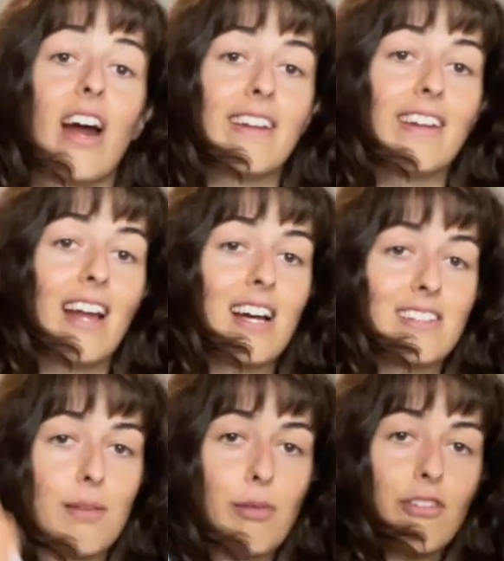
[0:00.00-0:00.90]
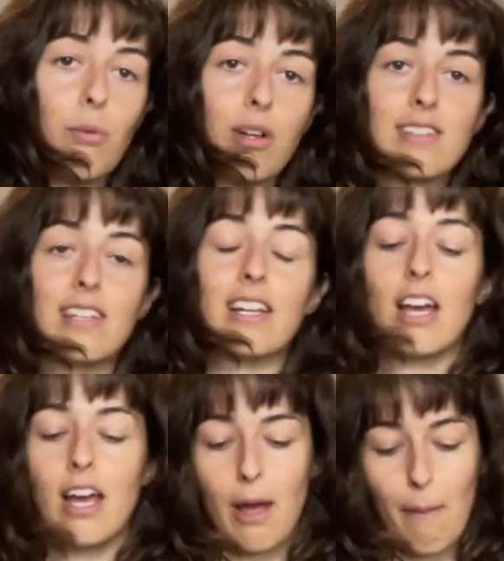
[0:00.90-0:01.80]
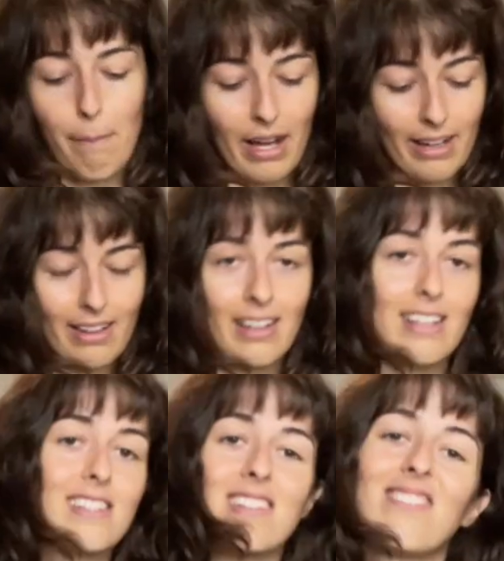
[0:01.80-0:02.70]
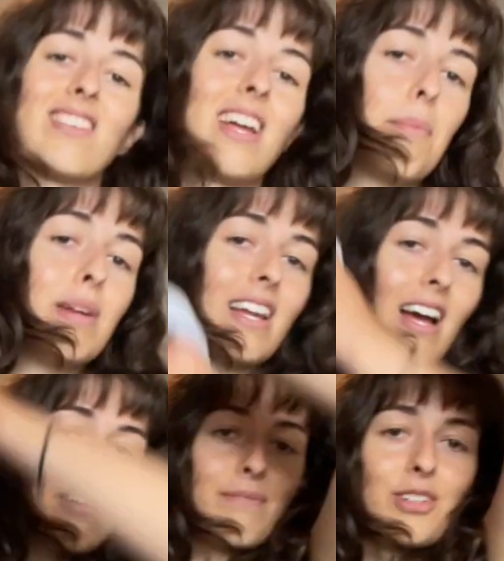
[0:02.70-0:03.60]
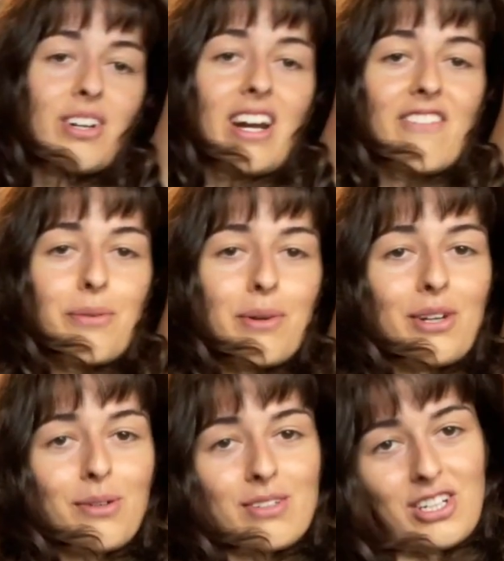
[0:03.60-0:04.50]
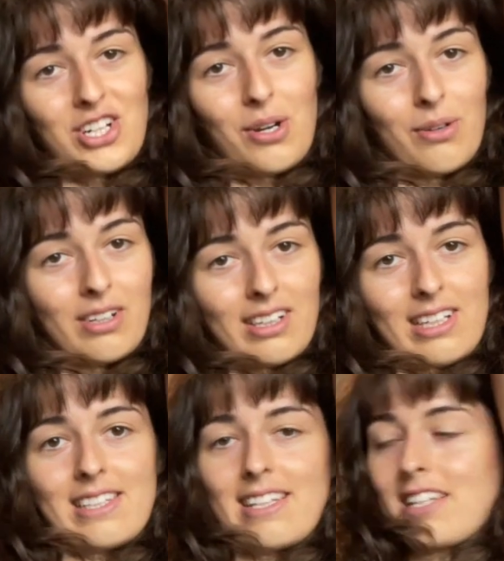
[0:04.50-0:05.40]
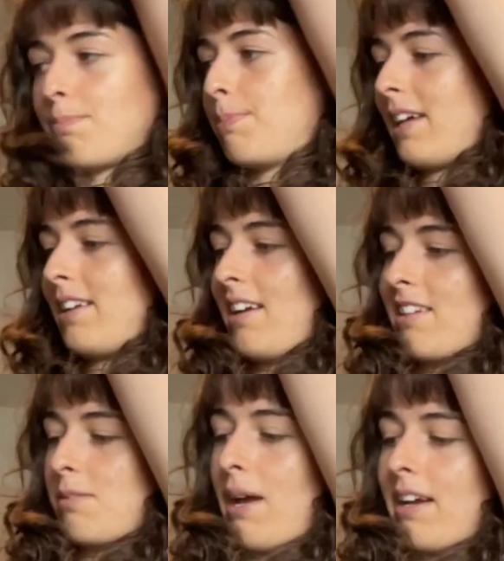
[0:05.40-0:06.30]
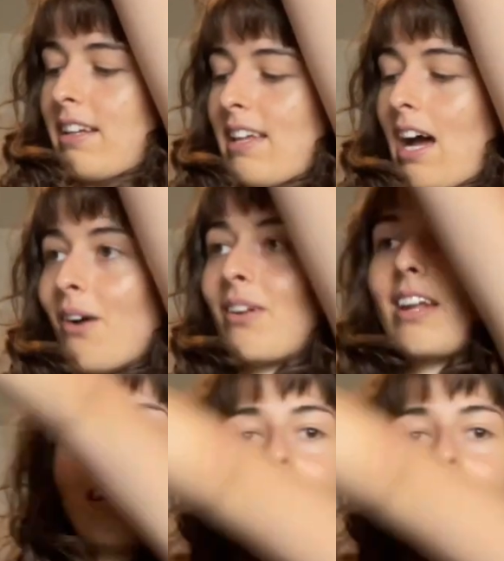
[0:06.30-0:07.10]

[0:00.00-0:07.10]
I did ask him if he wants it, but it's, I mean, I'm sure everyone knows the joke. It says Big Dick is back in town.